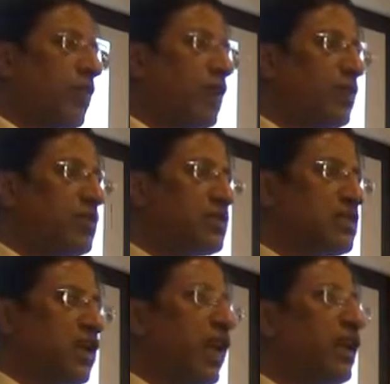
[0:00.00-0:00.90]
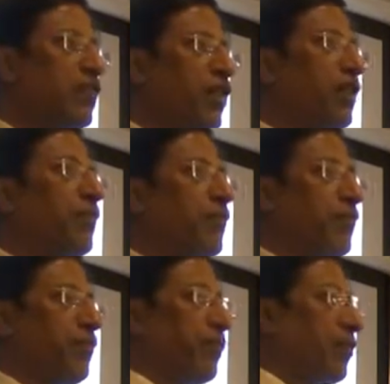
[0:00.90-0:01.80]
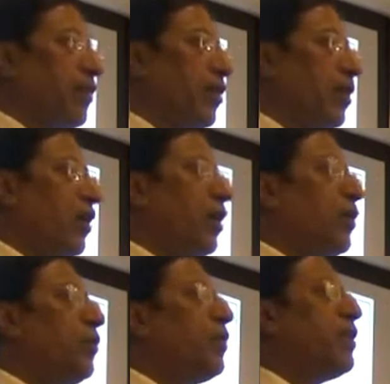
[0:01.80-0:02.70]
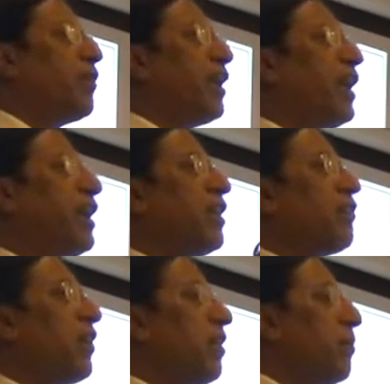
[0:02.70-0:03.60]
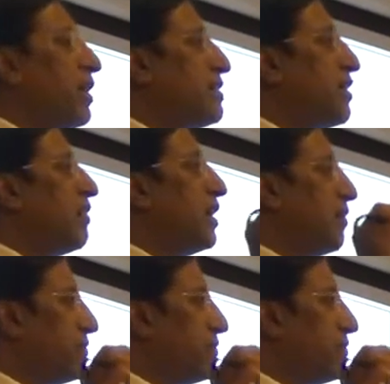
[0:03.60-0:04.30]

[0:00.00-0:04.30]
value is 85. You divide 85 by 7.